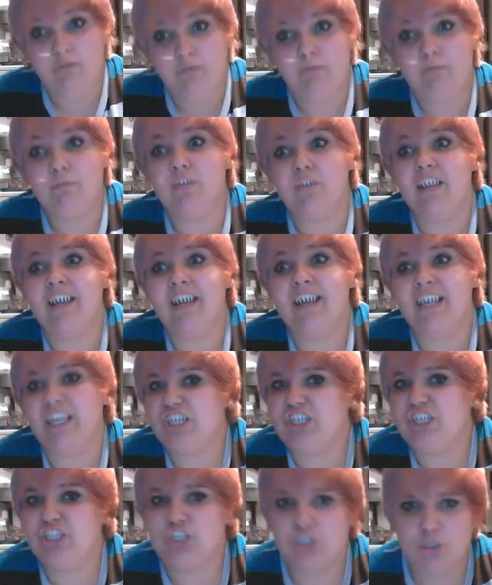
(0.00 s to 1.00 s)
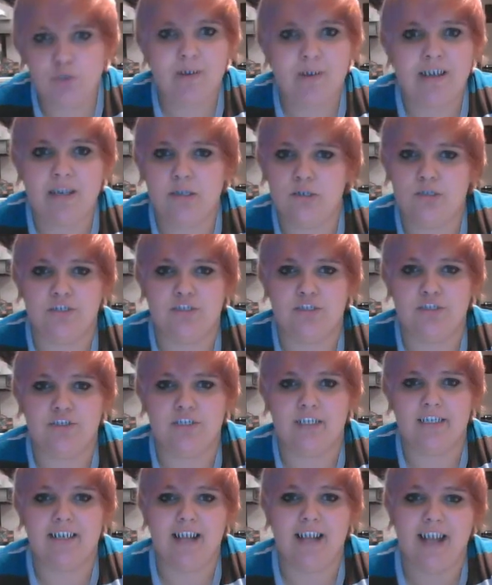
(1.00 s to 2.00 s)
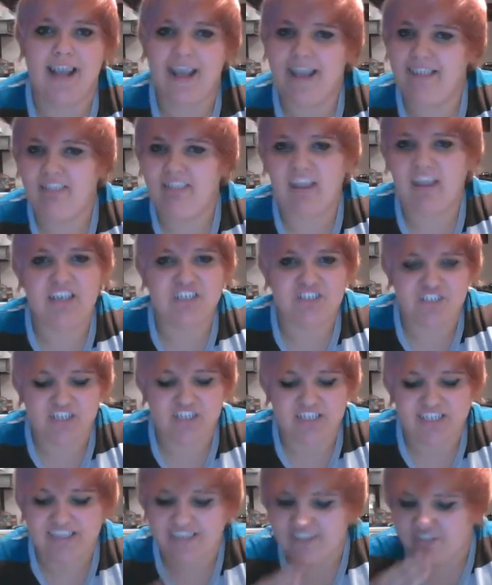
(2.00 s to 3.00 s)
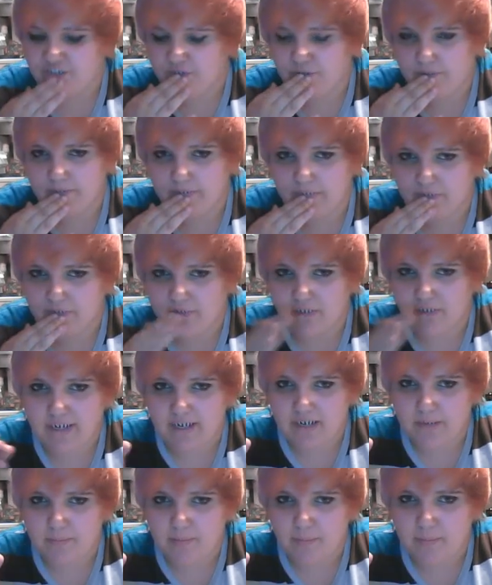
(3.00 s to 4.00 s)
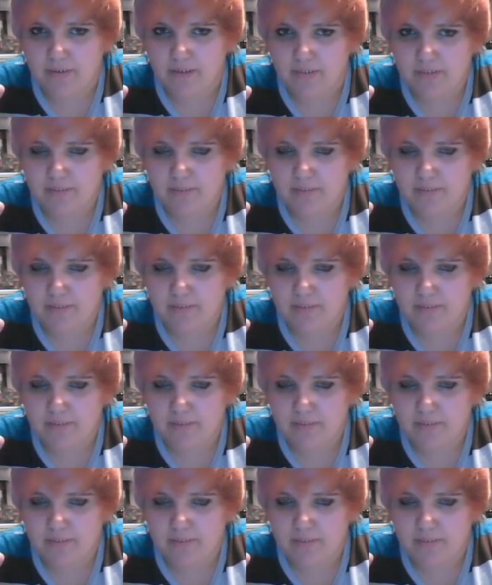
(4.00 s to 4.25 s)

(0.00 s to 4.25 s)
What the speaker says: for like 2 hours straight, and that shit just fell right out of my mouth.